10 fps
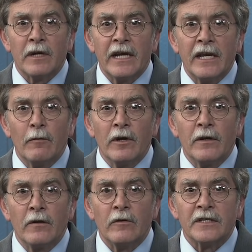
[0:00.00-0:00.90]
by anyone
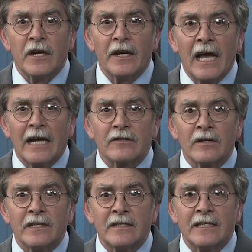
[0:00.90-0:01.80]
who has not
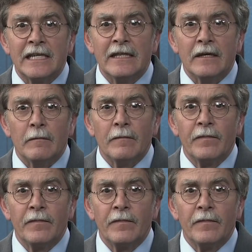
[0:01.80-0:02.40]
actually seen them.